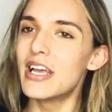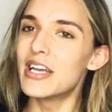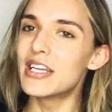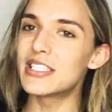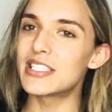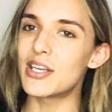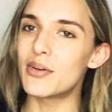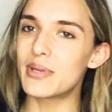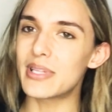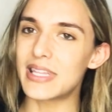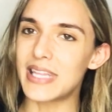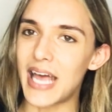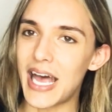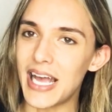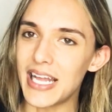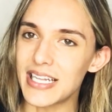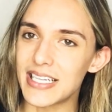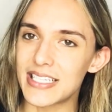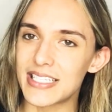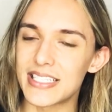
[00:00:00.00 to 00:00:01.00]
So with
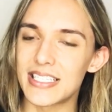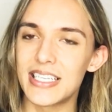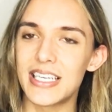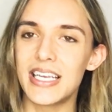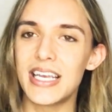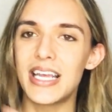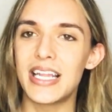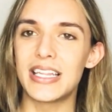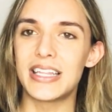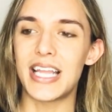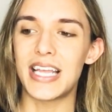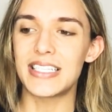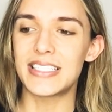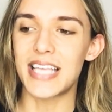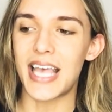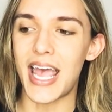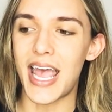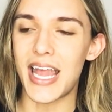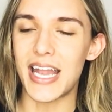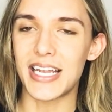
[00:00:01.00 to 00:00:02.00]
that, let's
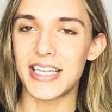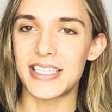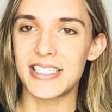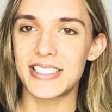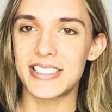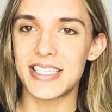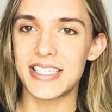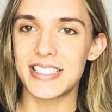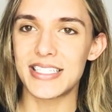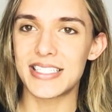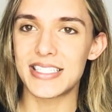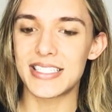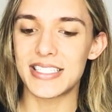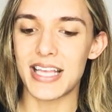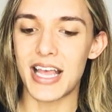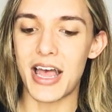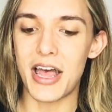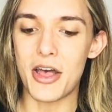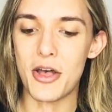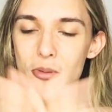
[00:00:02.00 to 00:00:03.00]
end this
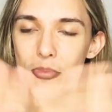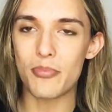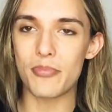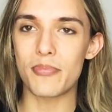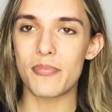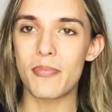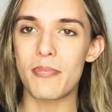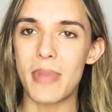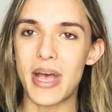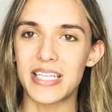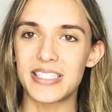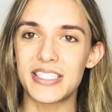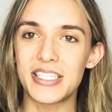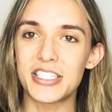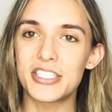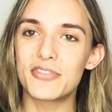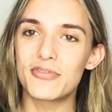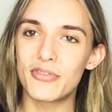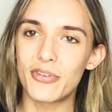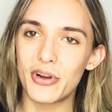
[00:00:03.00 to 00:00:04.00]

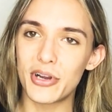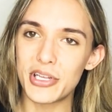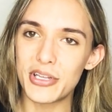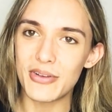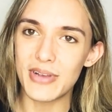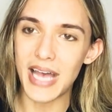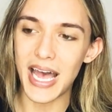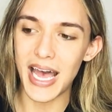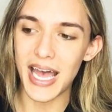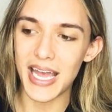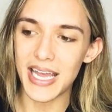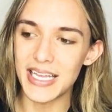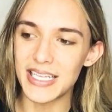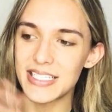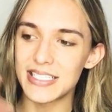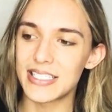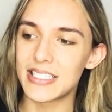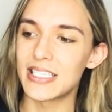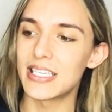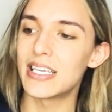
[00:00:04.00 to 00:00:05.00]
message for you
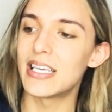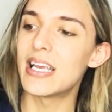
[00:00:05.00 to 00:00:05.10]
guys.